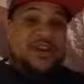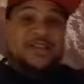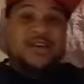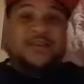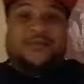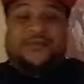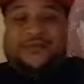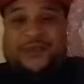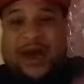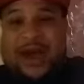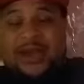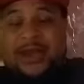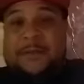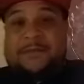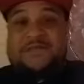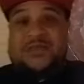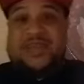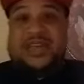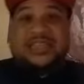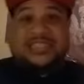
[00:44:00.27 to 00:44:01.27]
the fight
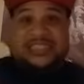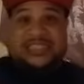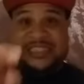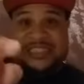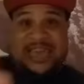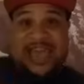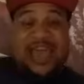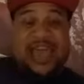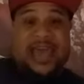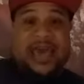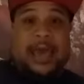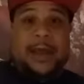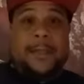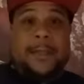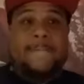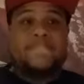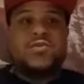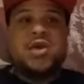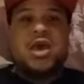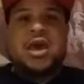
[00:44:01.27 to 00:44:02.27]
said,
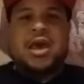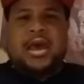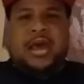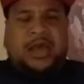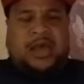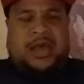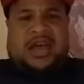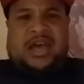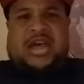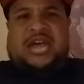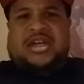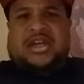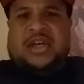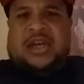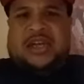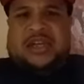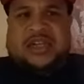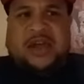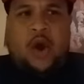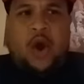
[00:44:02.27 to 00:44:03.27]

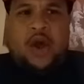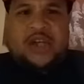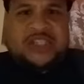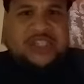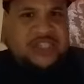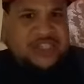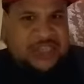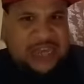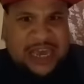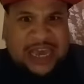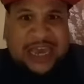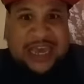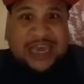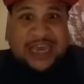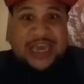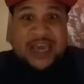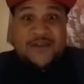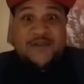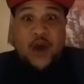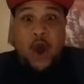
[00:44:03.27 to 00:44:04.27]

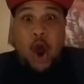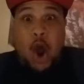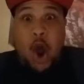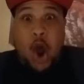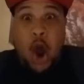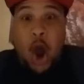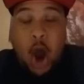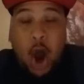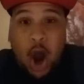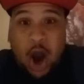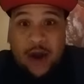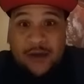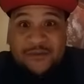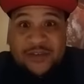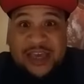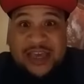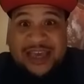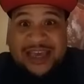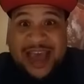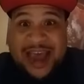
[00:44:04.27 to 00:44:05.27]
Steve
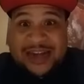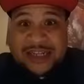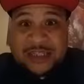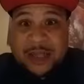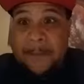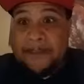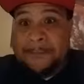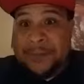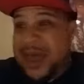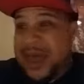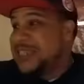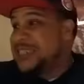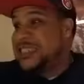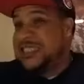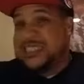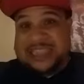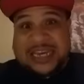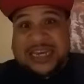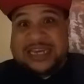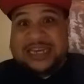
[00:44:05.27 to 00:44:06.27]
Harvey got the best
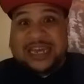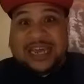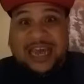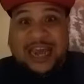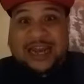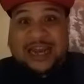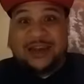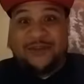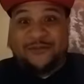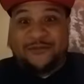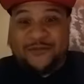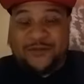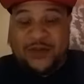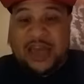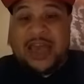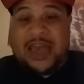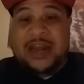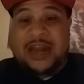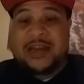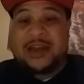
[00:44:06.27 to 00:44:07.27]
seat in
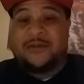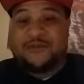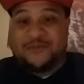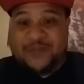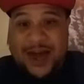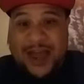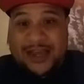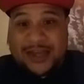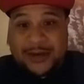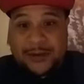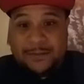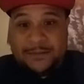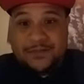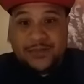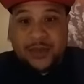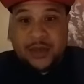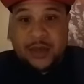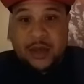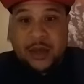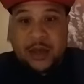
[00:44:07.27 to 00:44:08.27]
the fight,
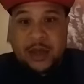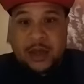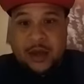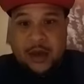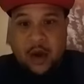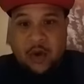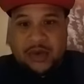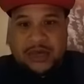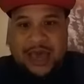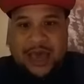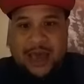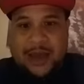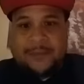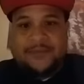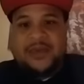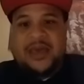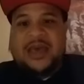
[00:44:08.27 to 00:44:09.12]
okay?